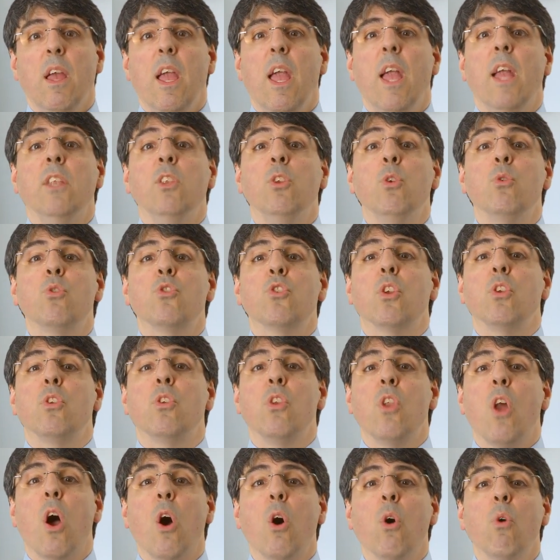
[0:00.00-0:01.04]
and you should
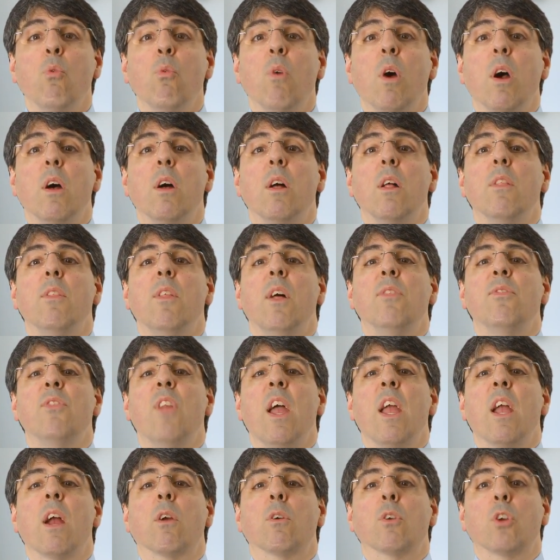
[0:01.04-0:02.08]
know that
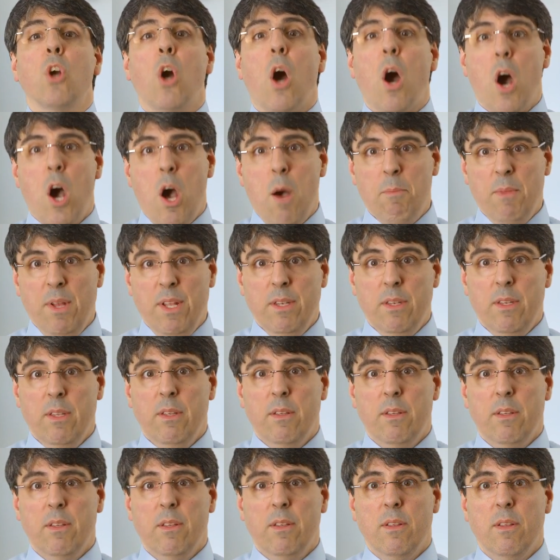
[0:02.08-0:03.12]
they are common.
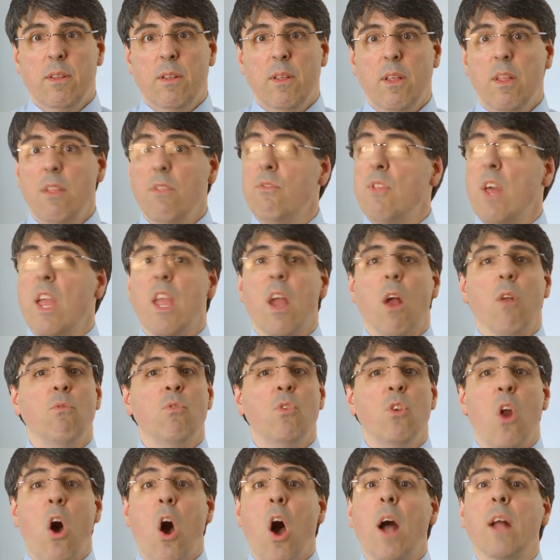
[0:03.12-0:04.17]
They are
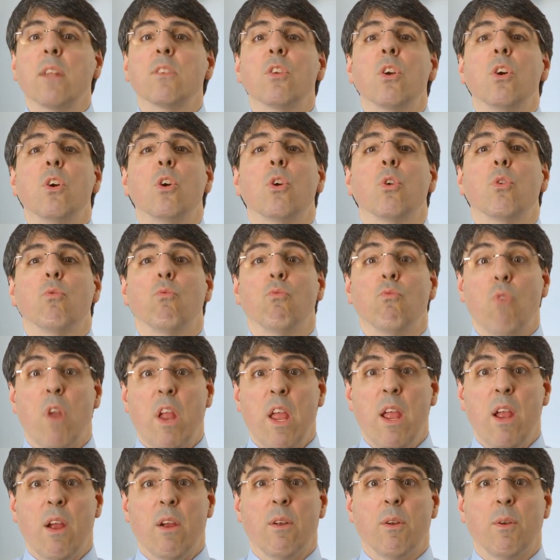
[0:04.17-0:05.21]
not
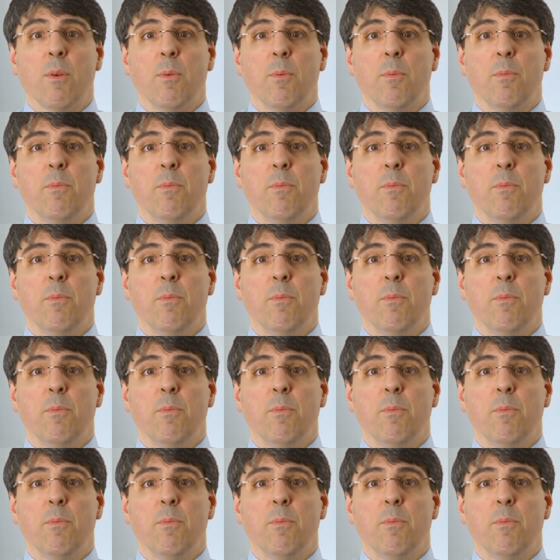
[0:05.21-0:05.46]
rare.